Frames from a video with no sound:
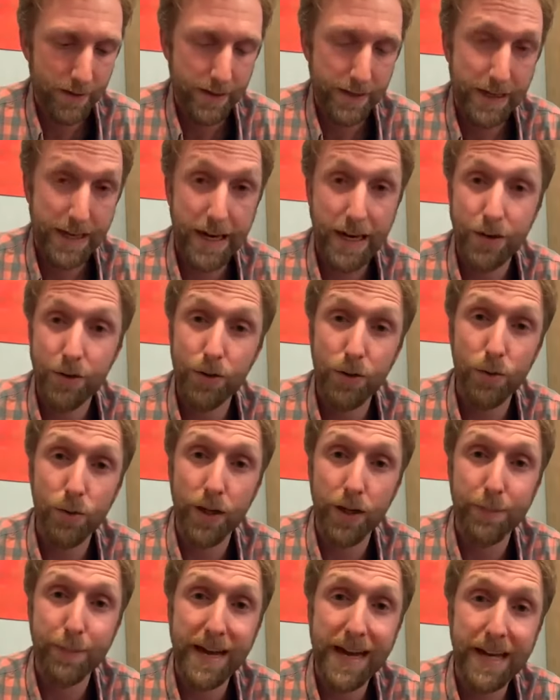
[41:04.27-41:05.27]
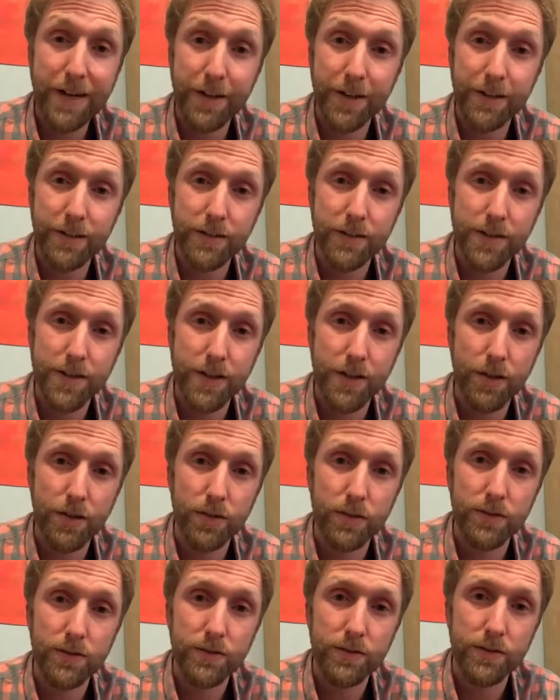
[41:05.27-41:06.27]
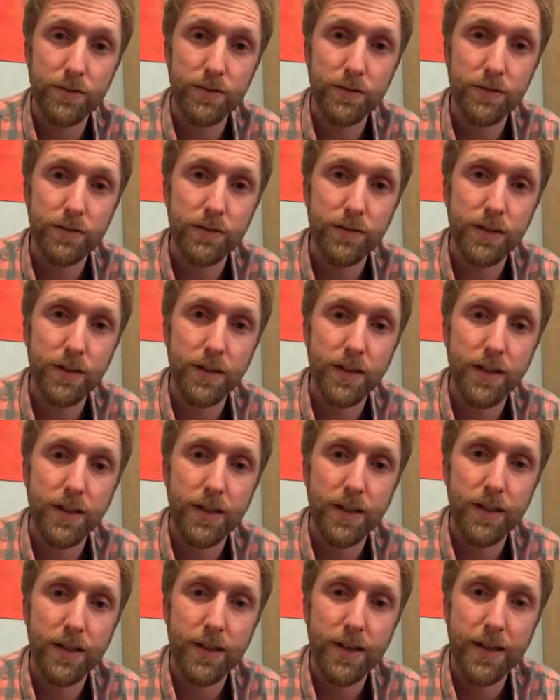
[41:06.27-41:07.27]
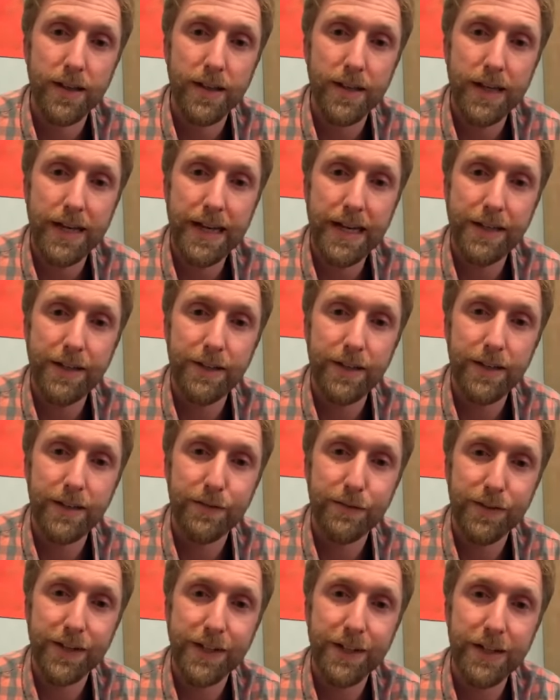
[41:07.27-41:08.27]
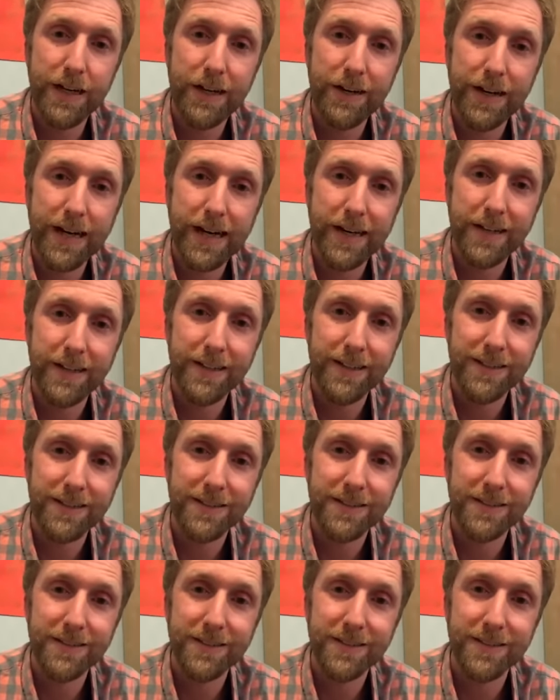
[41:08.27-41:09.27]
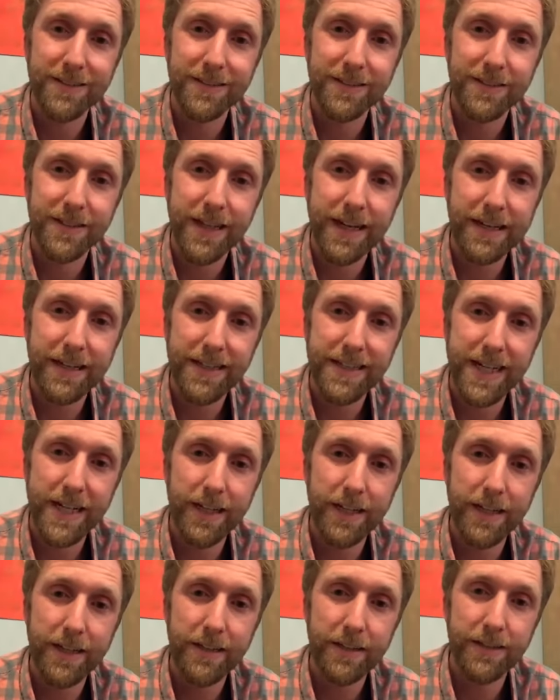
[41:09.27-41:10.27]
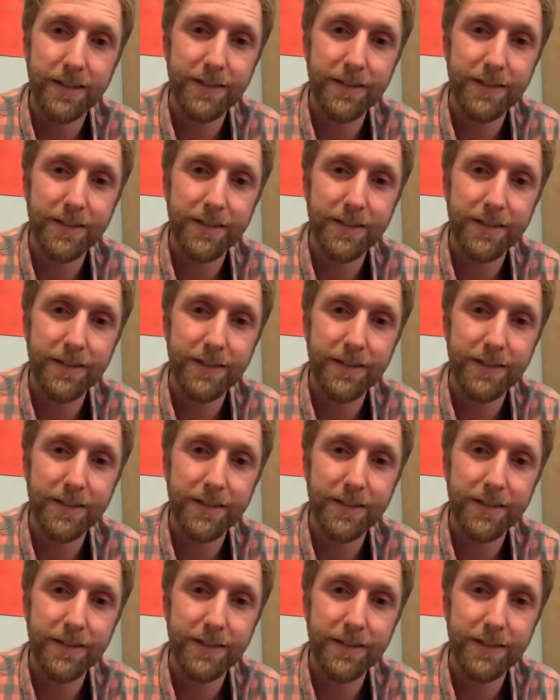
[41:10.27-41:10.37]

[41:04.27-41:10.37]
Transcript: and I knew the work mattered. So I had to figure out how to tell it.